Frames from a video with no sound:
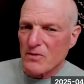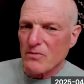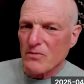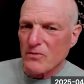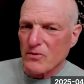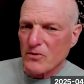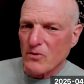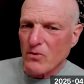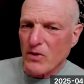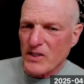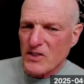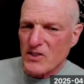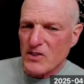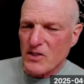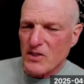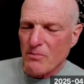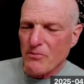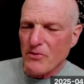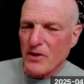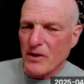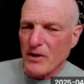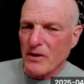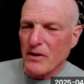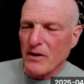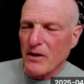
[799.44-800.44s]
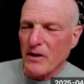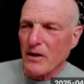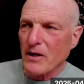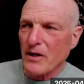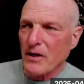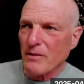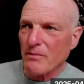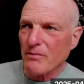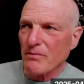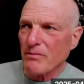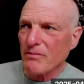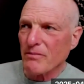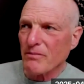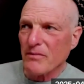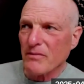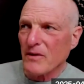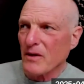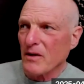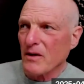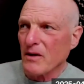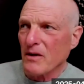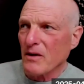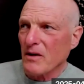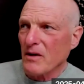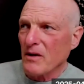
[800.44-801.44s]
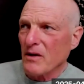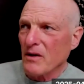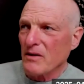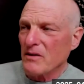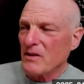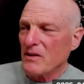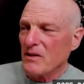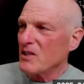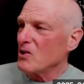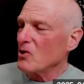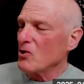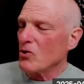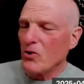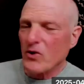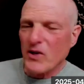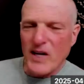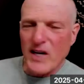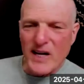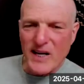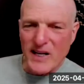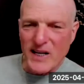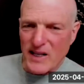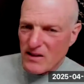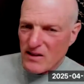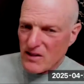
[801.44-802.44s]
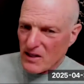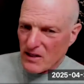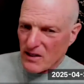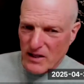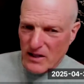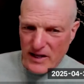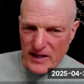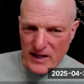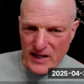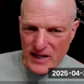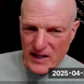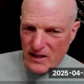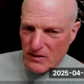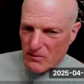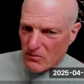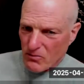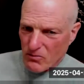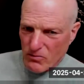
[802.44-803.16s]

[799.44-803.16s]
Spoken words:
It's quite something. Didn't look anything like